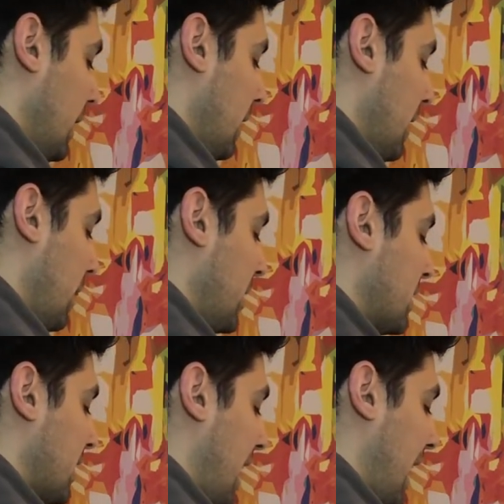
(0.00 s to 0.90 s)
That means
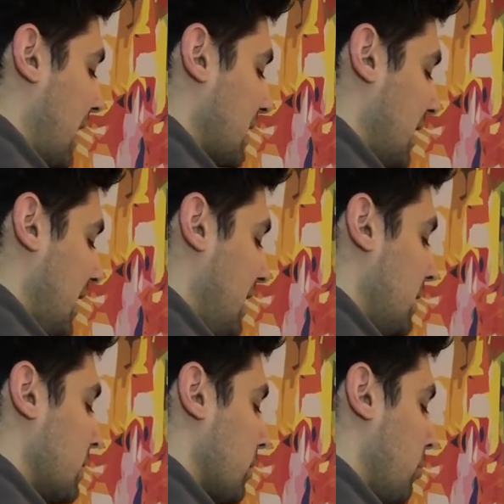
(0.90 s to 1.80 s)
x
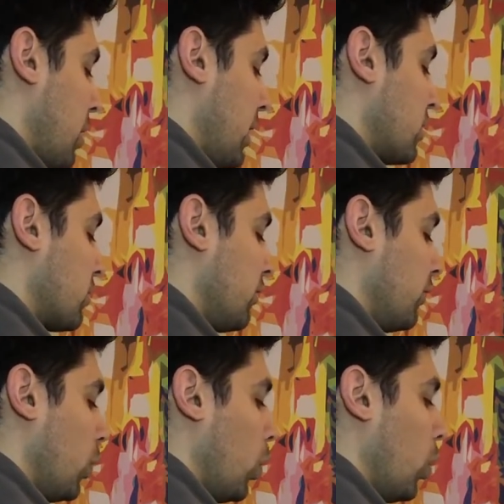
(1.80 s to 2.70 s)
is minus
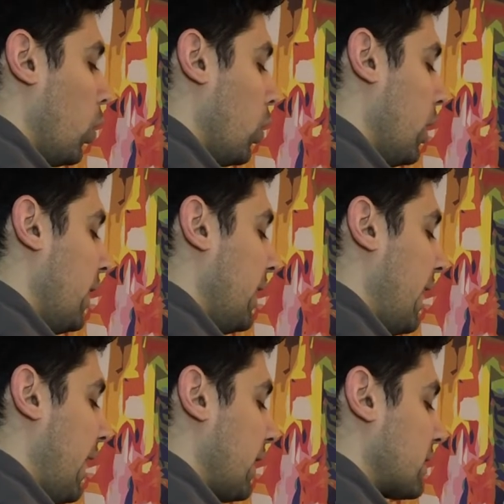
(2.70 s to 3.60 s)
4 and
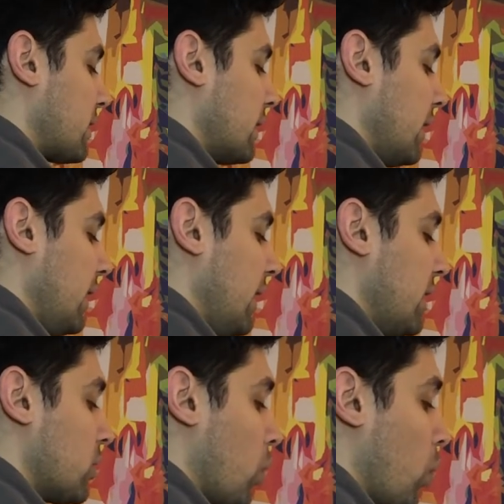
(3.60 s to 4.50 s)
x is
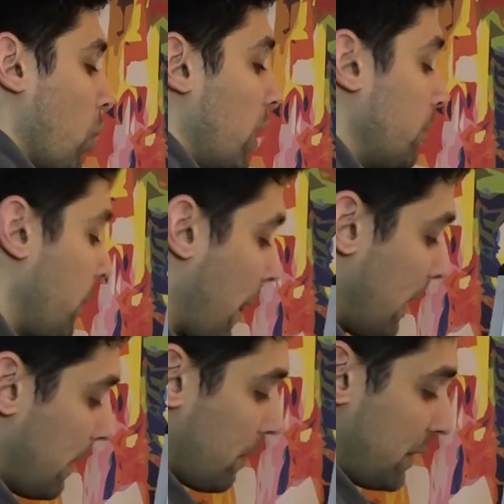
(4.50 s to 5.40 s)
1.
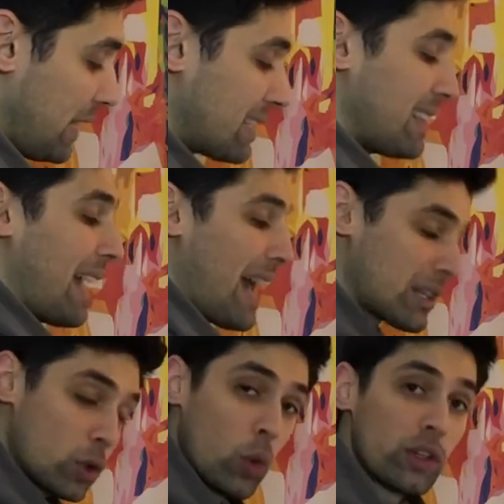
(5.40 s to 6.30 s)
These are the x
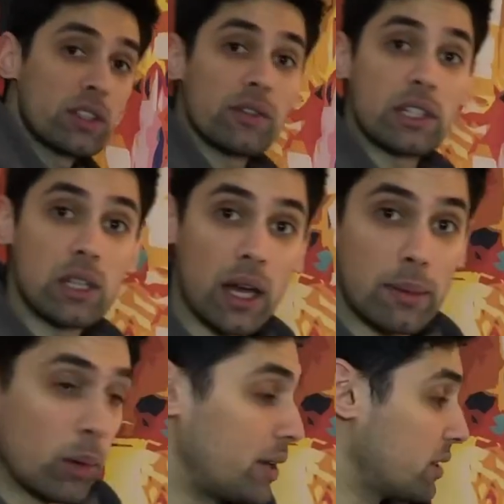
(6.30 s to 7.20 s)
coordinates of the turning
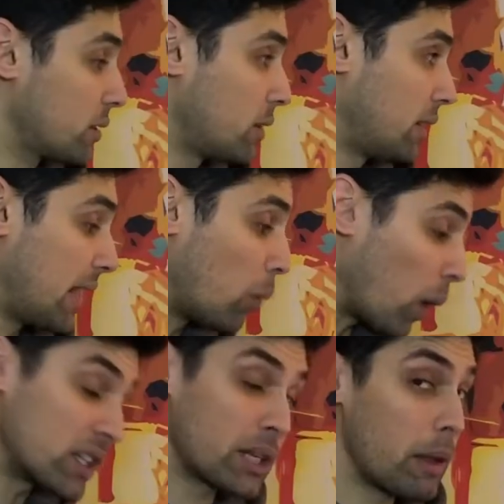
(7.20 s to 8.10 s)
points. Now
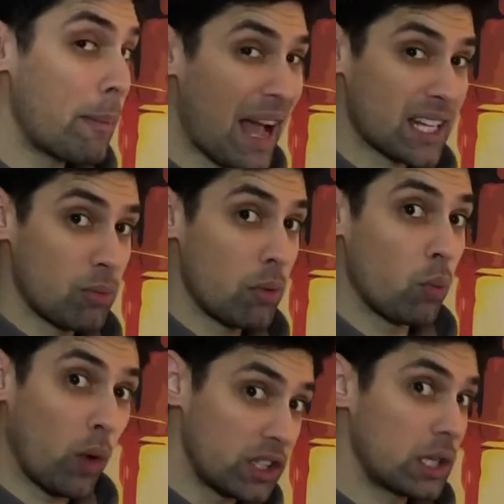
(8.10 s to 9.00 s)
one's going to be a maximum,
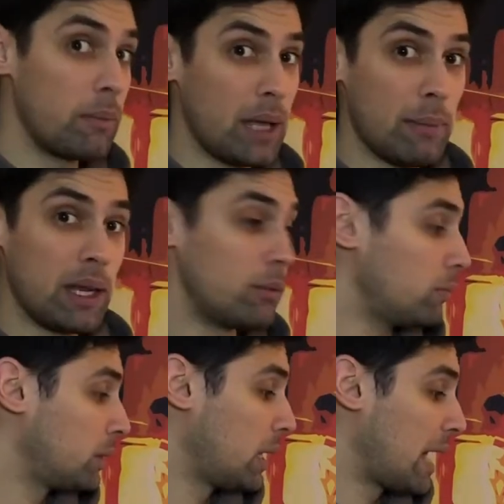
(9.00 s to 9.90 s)
one's going to be a minimum.
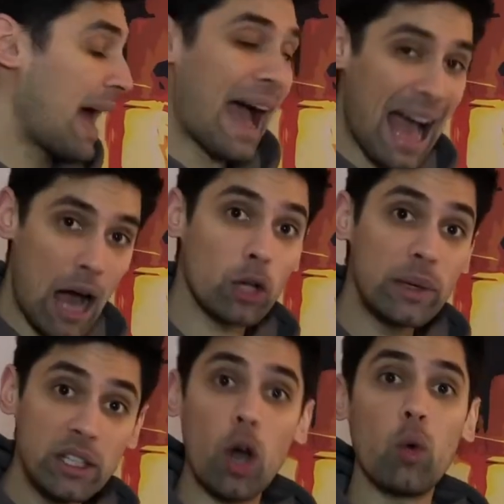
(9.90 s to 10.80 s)
How do we
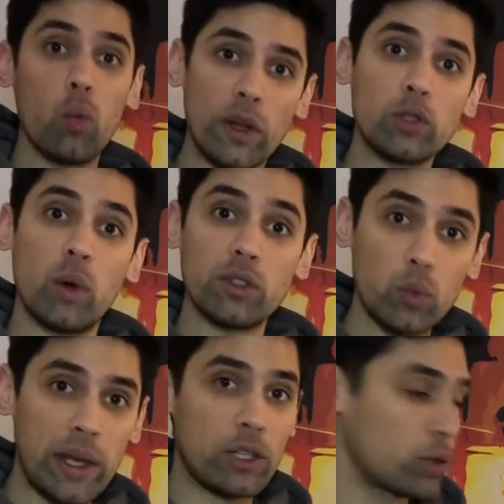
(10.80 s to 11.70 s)
know which one's
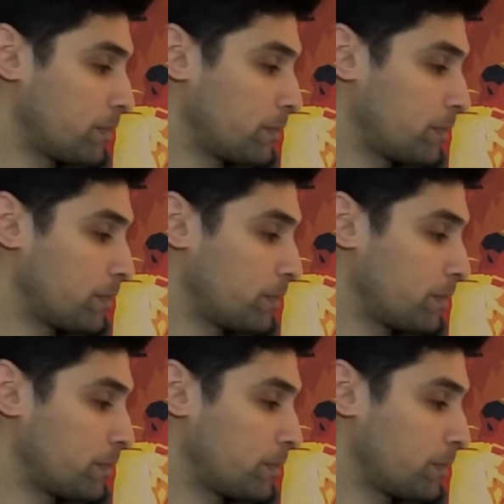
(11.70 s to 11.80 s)
which?